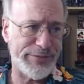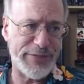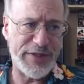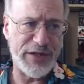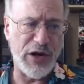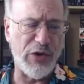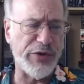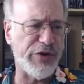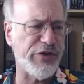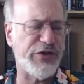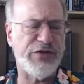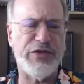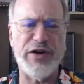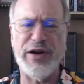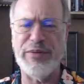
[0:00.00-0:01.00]
owners
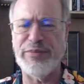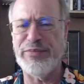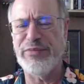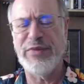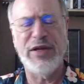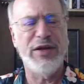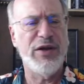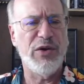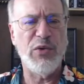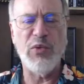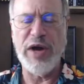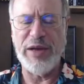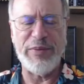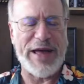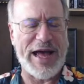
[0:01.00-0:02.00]
from way
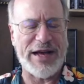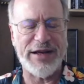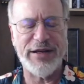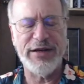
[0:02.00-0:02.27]
back.